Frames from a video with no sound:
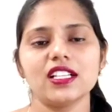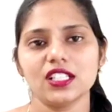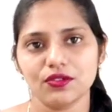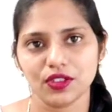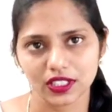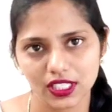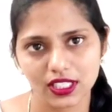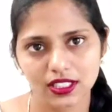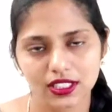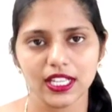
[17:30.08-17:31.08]
answer for
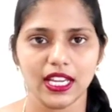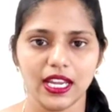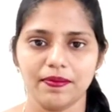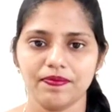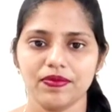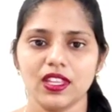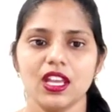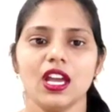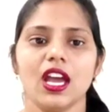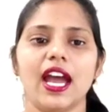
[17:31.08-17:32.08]
this 3a
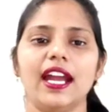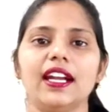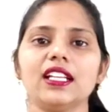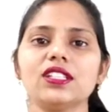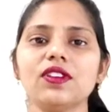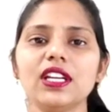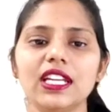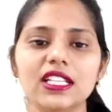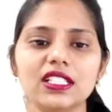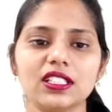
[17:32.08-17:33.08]
and next one
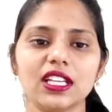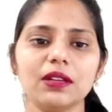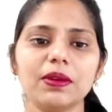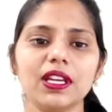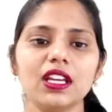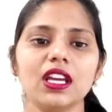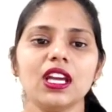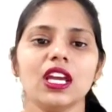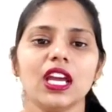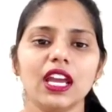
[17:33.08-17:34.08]
is 3B.
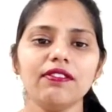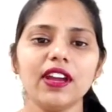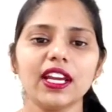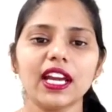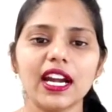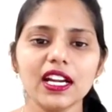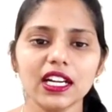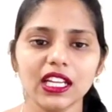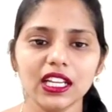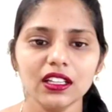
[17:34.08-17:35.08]
If a
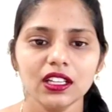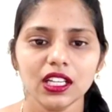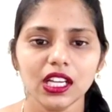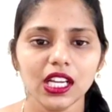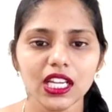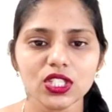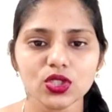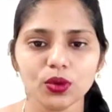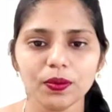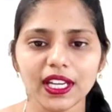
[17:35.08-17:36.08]
country is
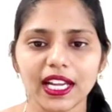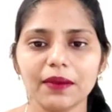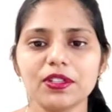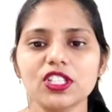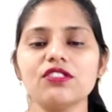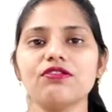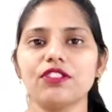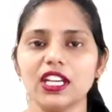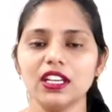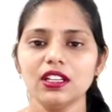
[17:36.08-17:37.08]
to be corruption
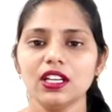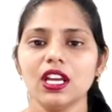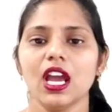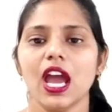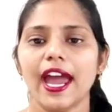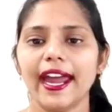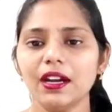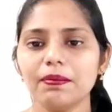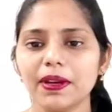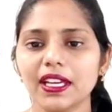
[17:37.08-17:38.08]
free
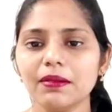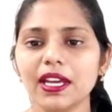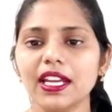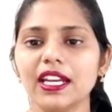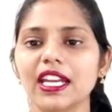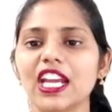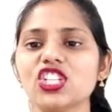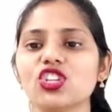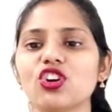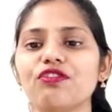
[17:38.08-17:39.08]
and become a
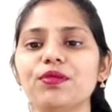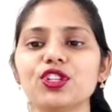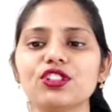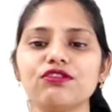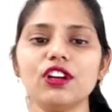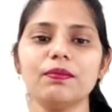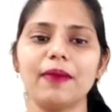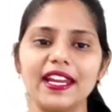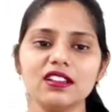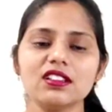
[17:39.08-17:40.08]
nation of beautiful
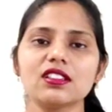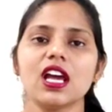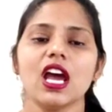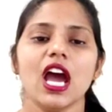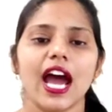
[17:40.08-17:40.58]
minds,